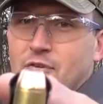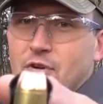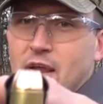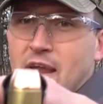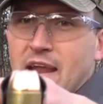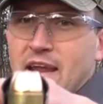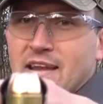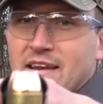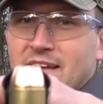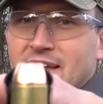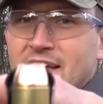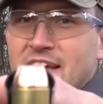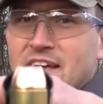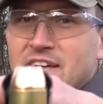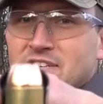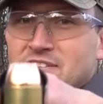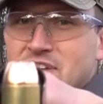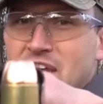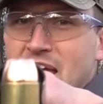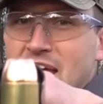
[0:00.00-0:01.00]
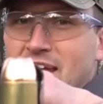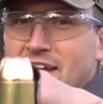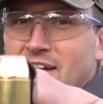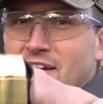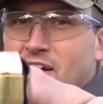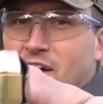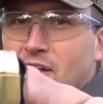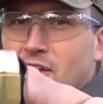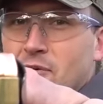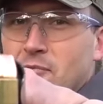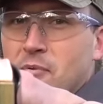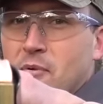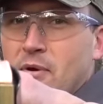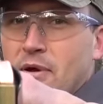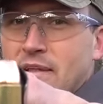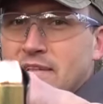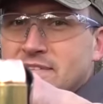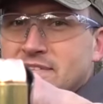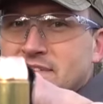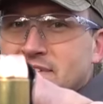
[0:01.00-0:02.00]
grain jacketed hollow
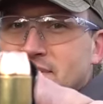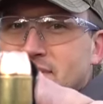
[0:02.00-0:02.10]
points.